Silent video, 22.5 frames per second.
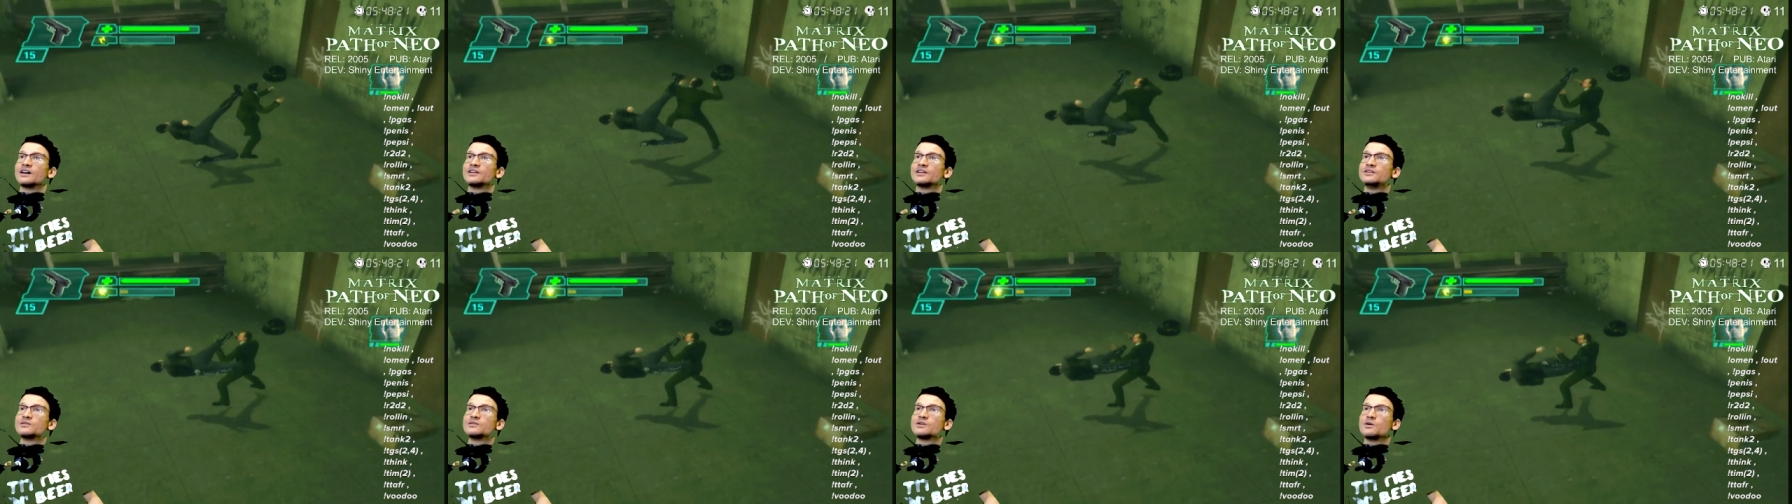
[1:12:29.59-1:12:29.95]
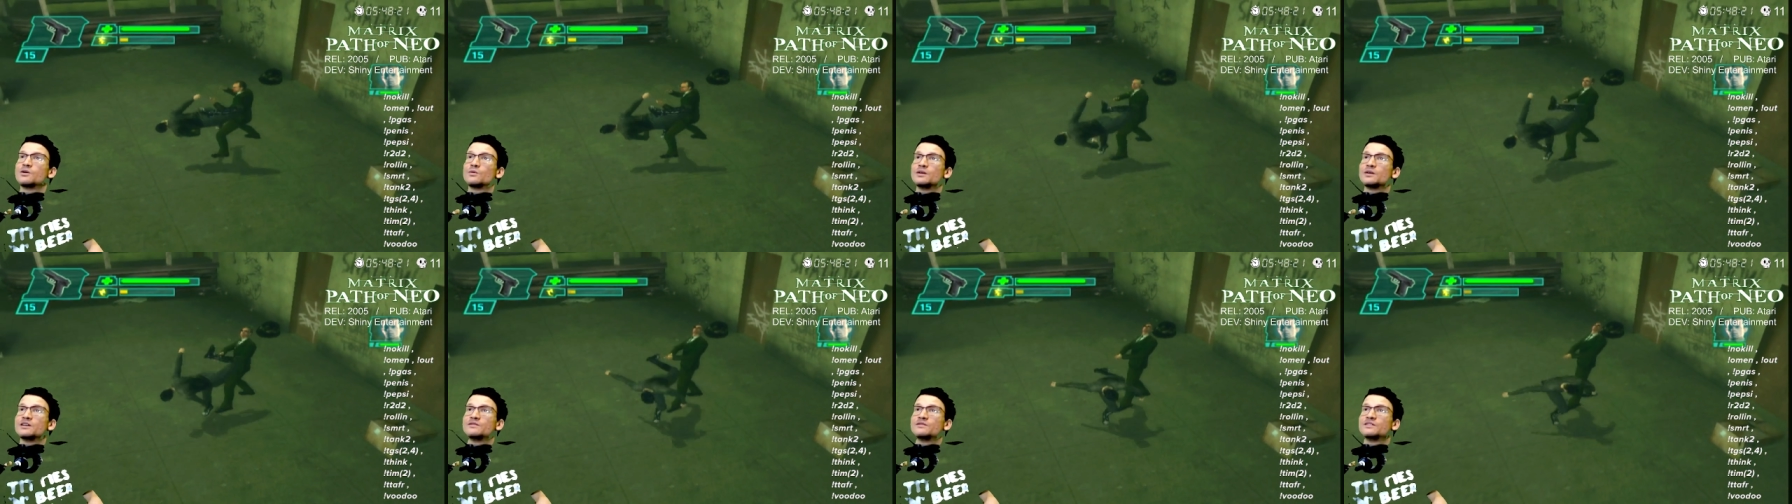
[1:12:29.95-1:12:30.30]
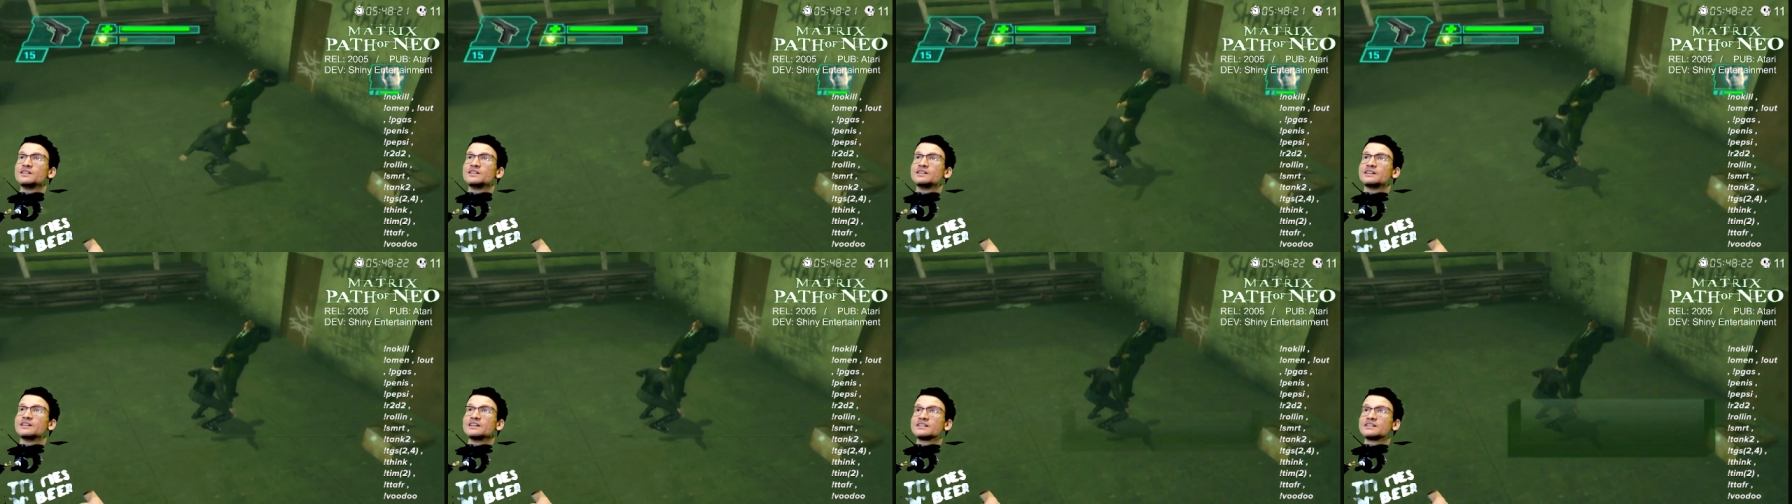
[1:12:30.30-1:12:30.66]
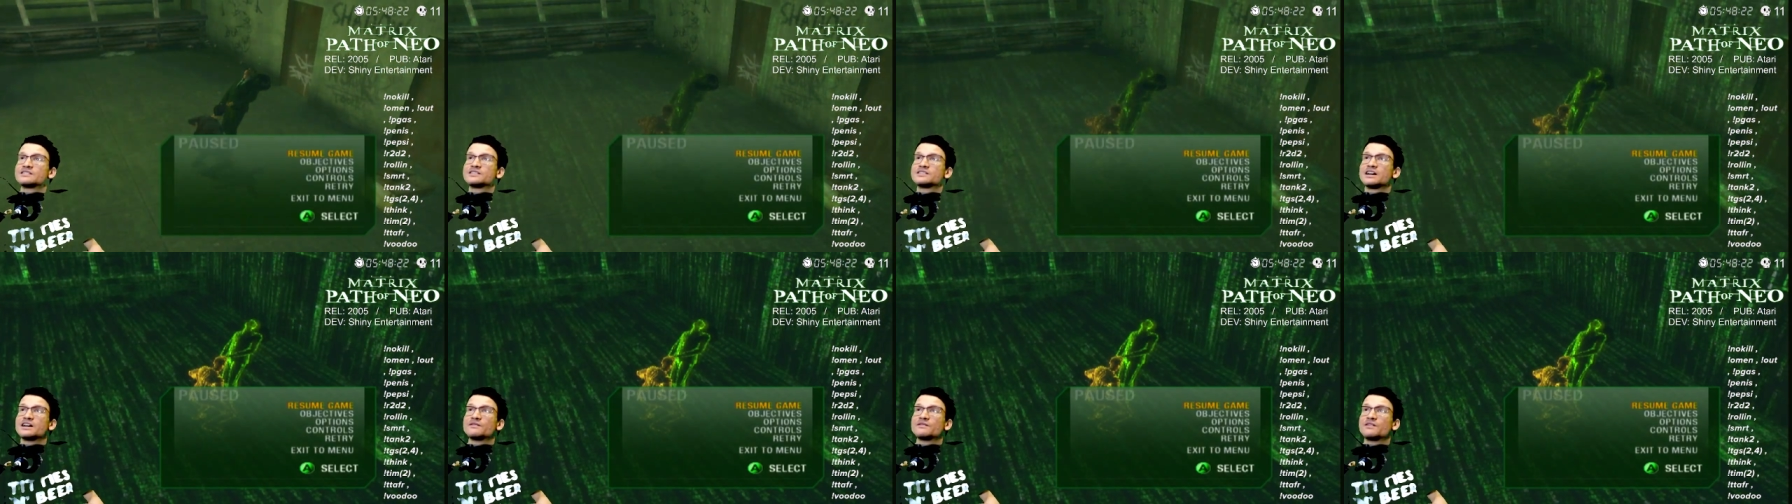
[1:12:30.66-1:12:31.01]
Hugo Weaving in a
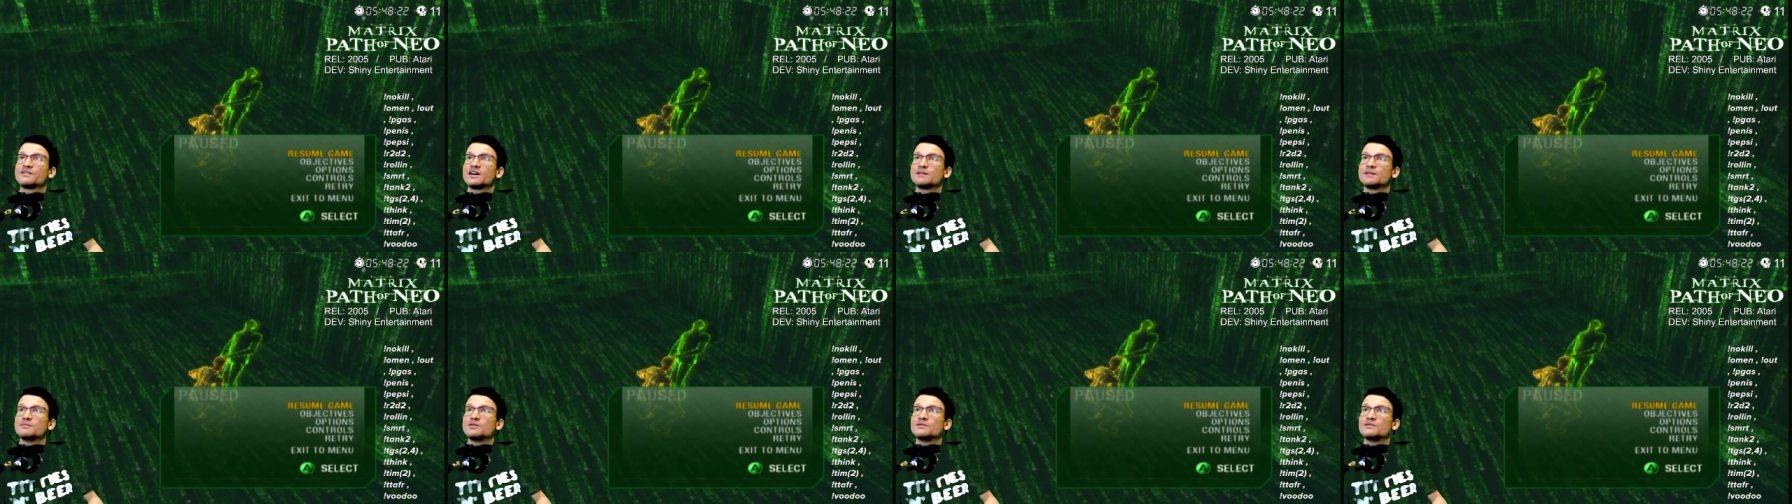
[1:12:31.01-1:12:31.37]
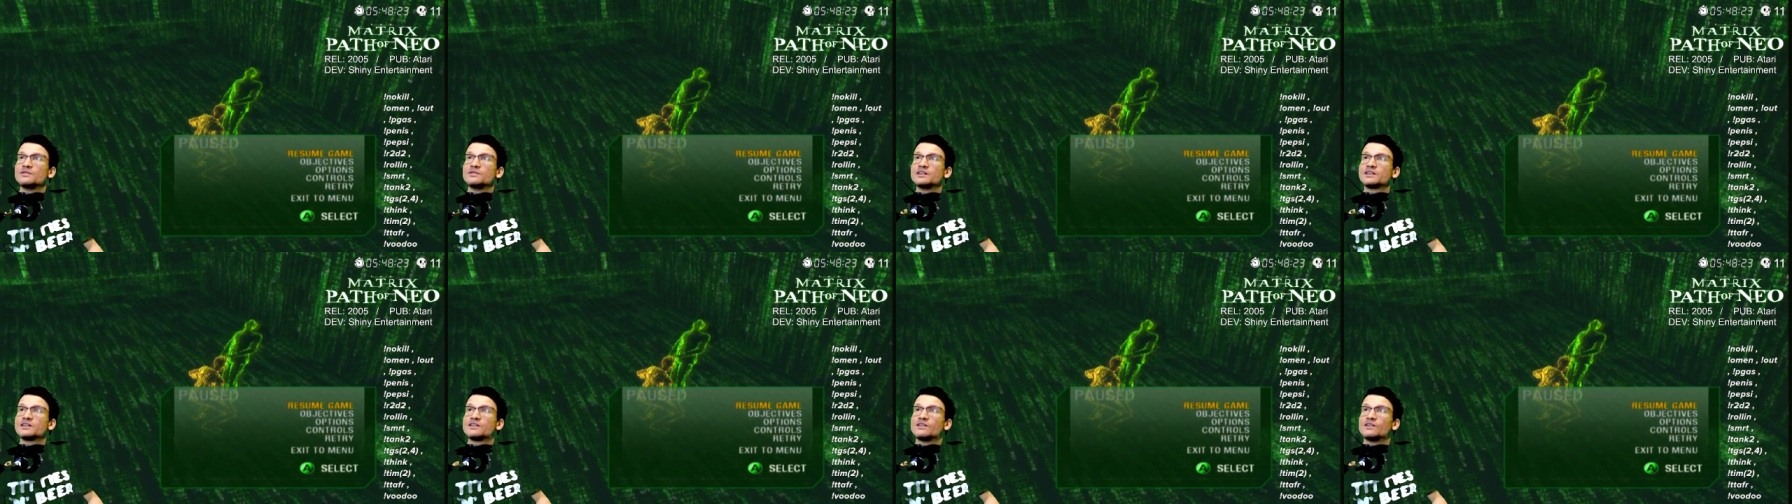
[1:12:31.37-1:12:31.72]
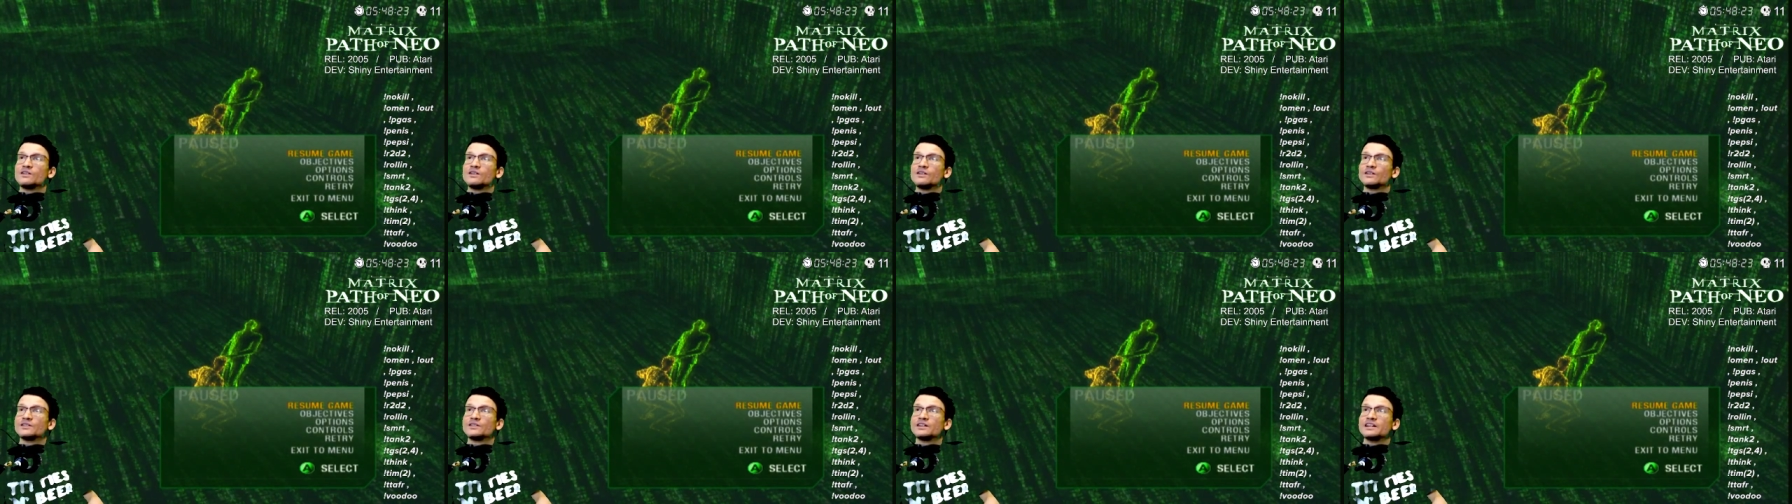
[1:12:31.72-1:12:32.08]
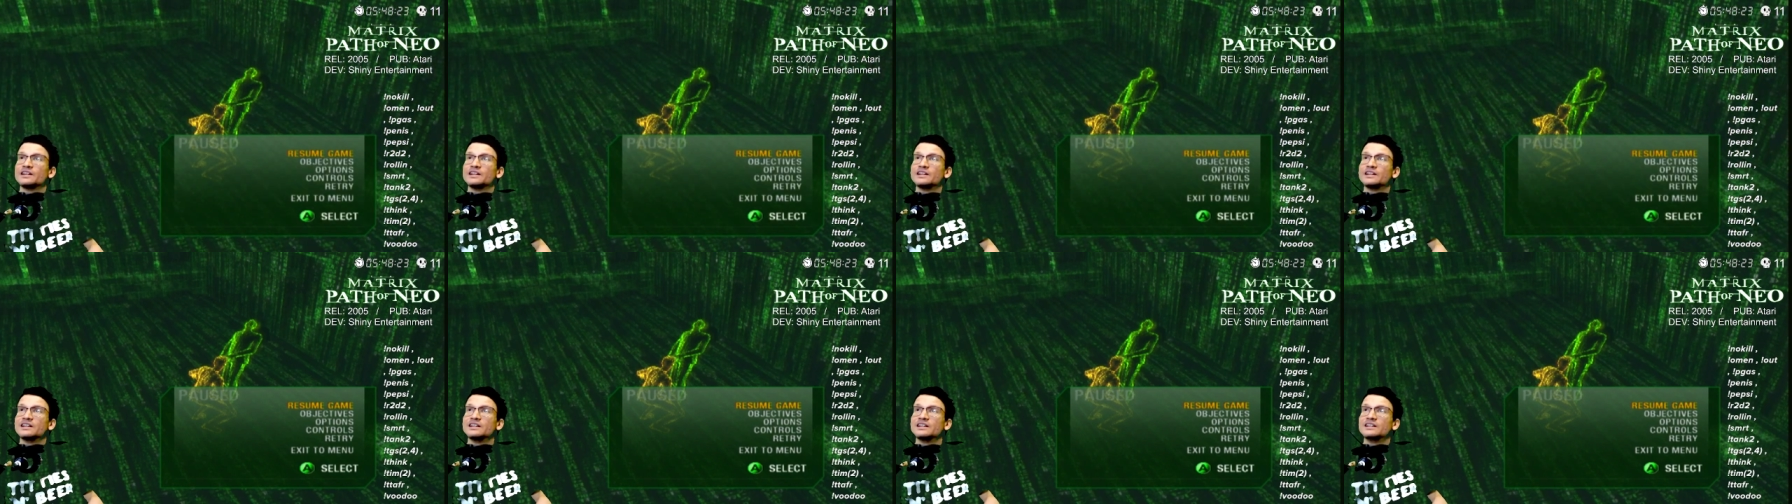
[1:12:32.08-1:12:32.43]
sci-fi movie called
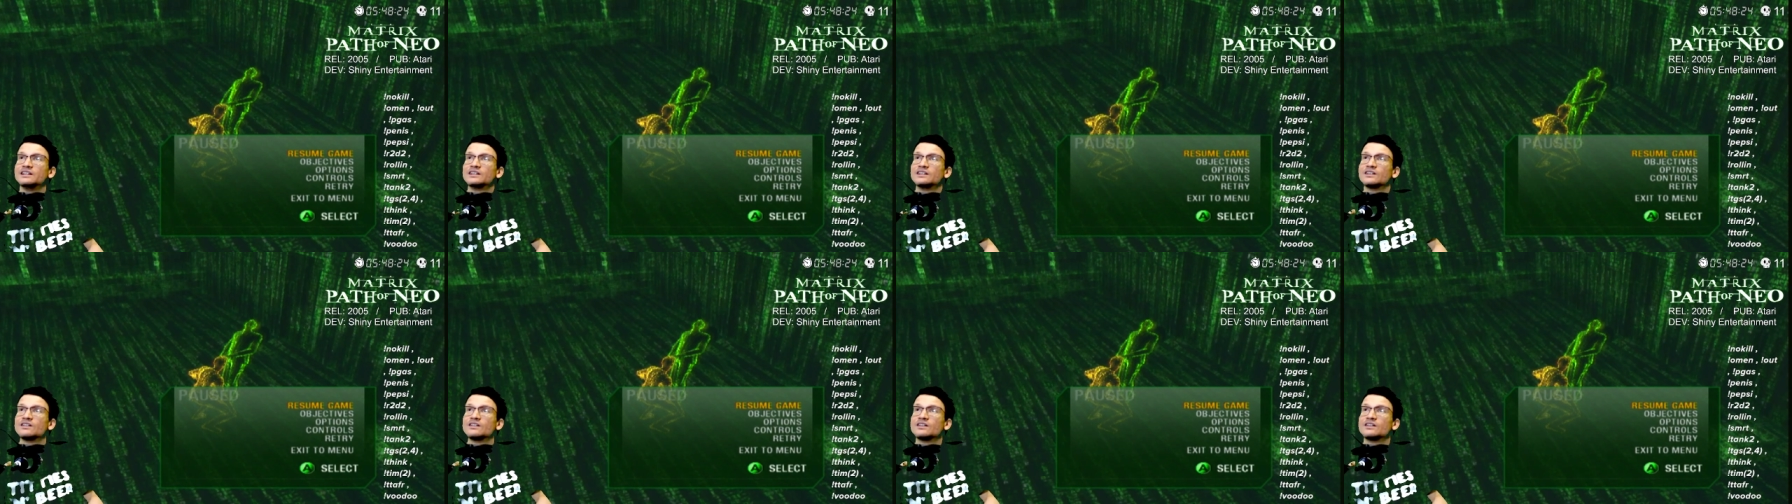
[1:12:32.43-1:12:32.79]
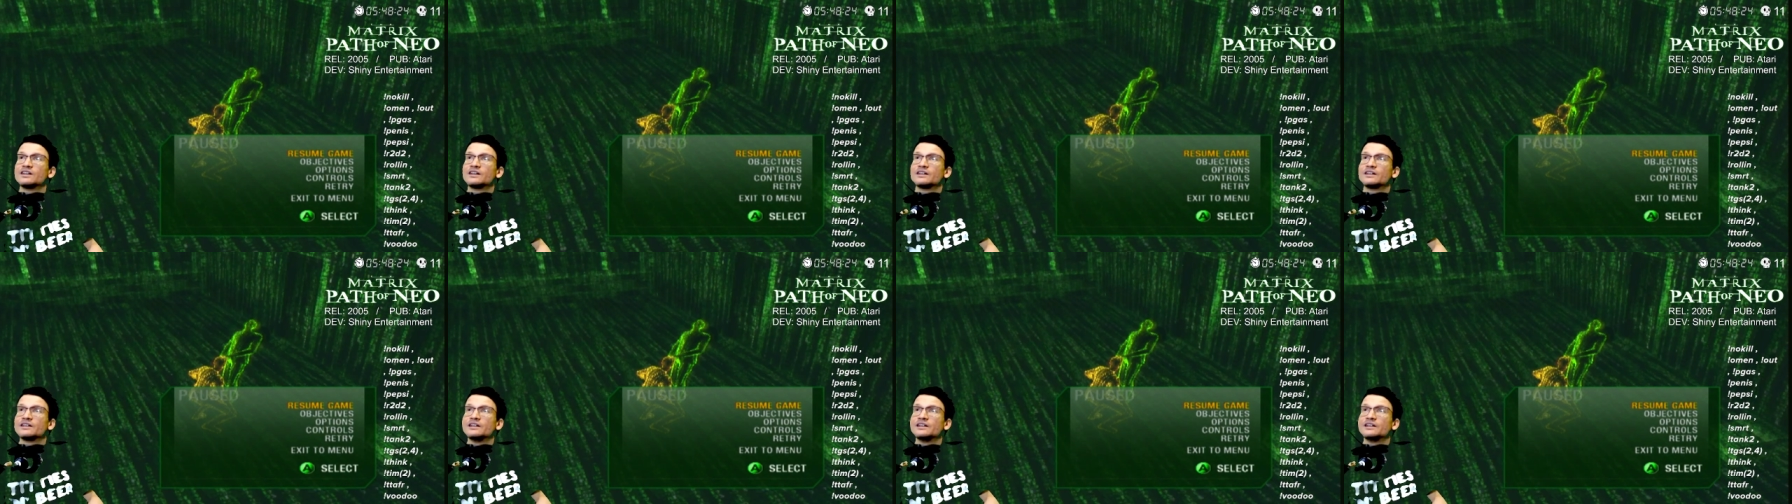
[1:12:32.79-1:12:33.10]
Elon,